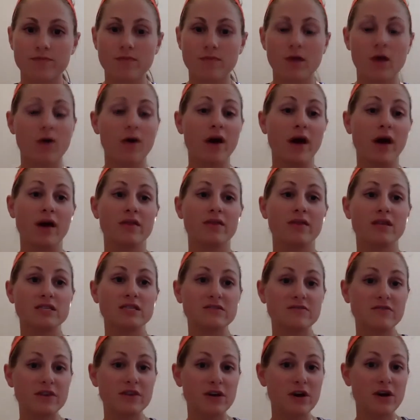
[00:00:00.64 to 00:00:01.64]
Okay, in
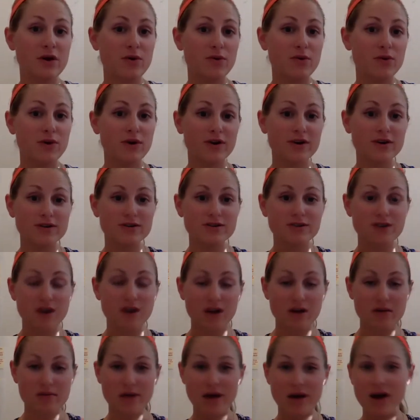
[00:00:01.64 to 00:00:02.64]
this video, we're going to
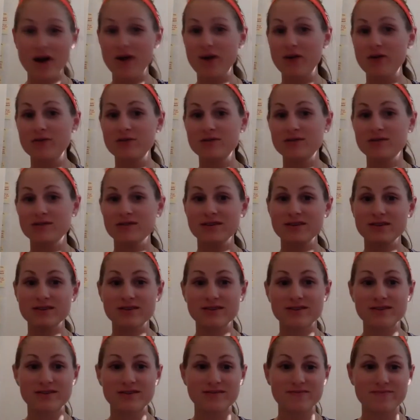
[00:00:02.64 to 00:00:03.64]
talk about
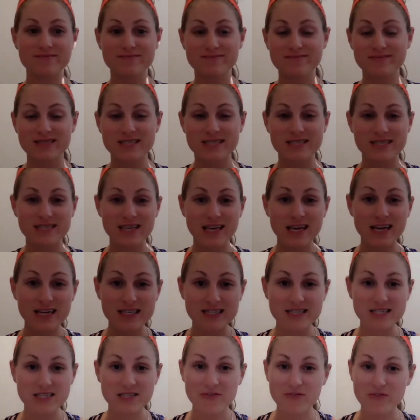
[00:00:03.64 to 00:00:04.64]

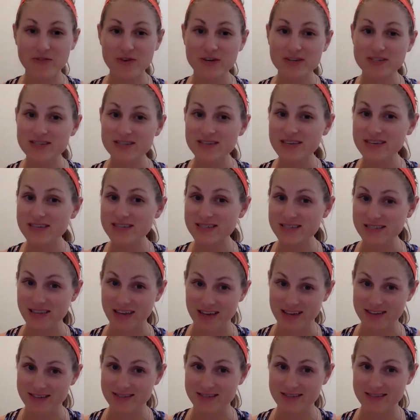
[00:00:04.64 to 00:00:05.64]
6 for
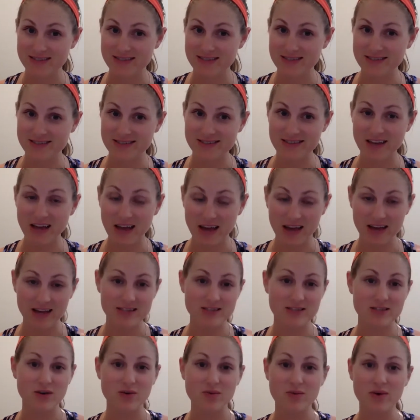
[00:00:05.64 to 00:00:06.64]
success. Okay,
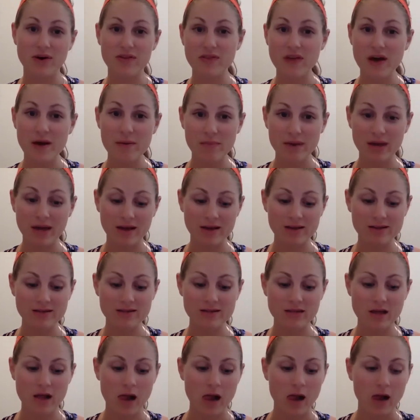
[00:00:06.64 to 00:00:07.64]
so what that
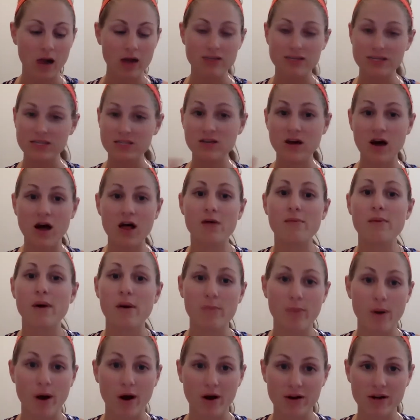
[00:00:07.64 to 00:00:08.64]
means is that's all
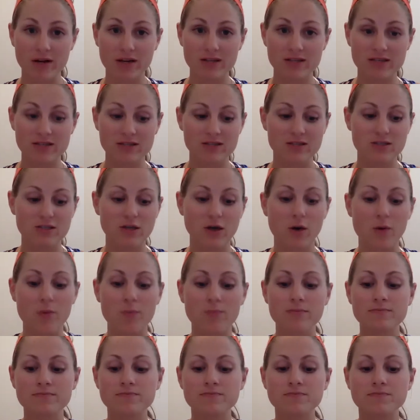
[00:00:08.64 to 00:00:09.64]
about parties. So
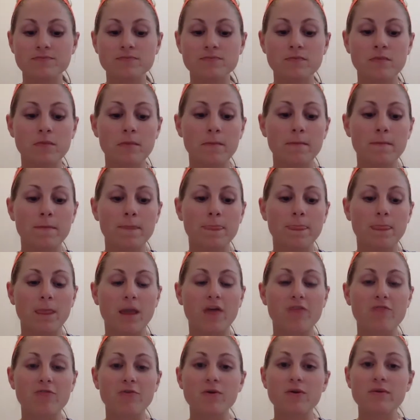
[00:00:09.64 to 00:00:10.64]

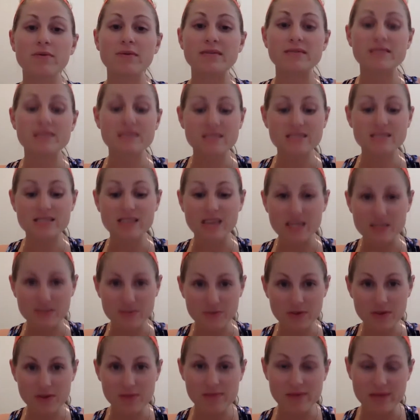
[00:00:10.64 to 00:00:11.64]
if you want to be
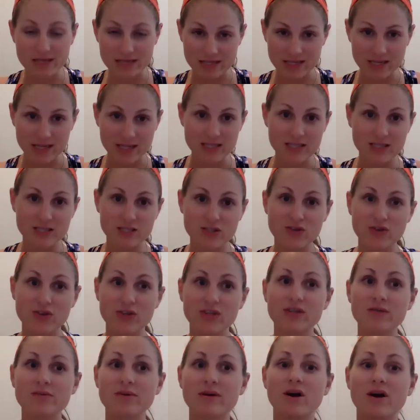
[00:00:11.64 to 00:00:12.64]
successful in the business, you
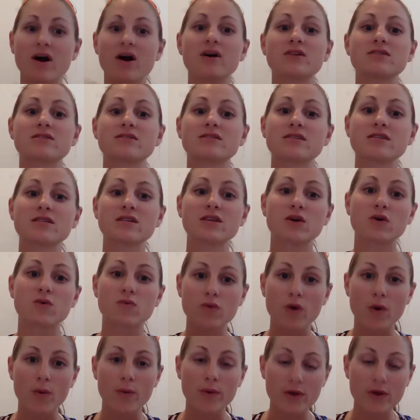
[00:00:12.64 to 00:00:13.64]
need to be constantly
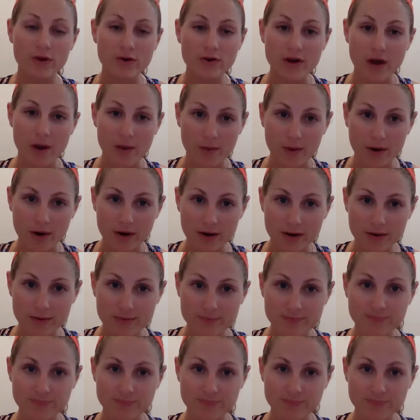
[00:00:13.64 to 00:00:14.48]
growing your network.